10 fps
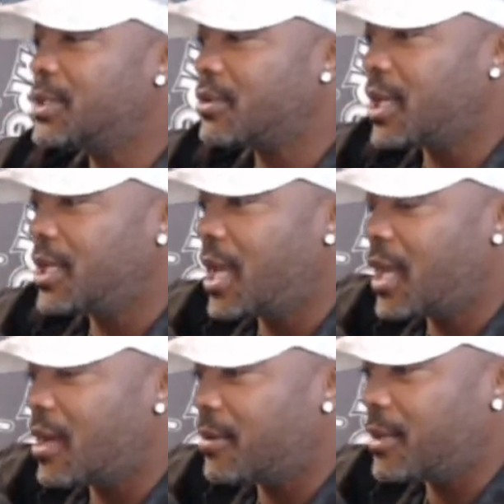straighten that
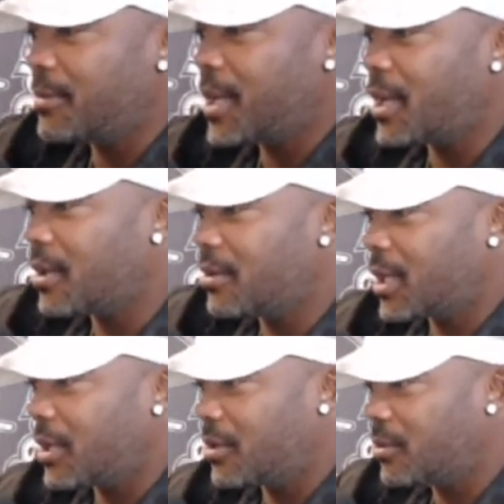out in the back.
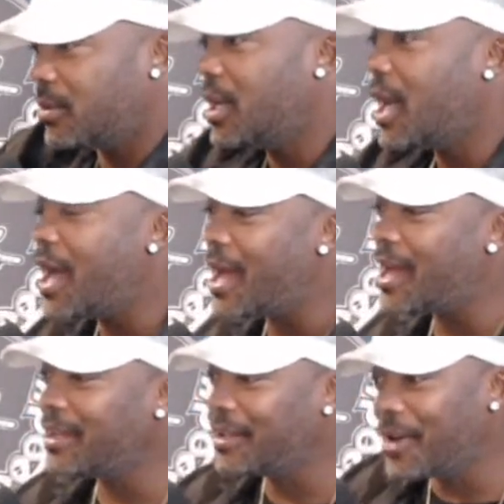Okay, cool. All
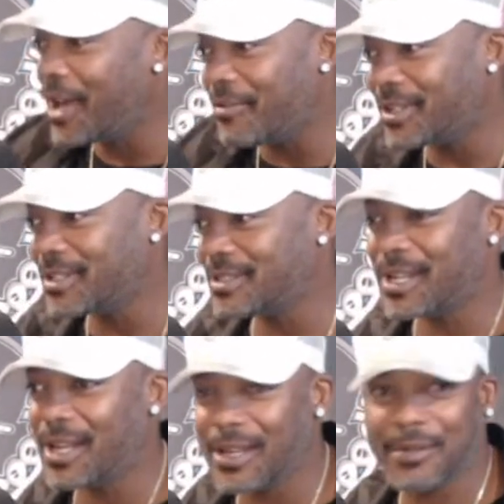right, go have a good
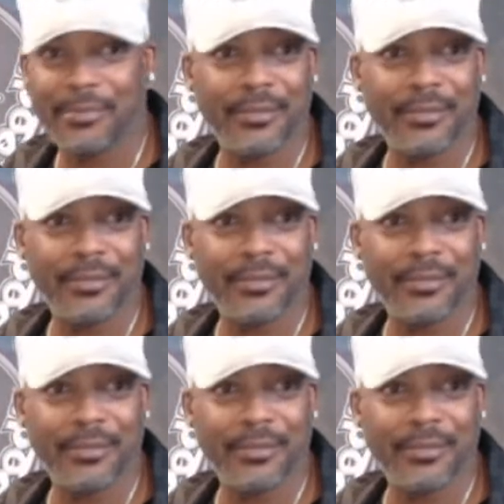time.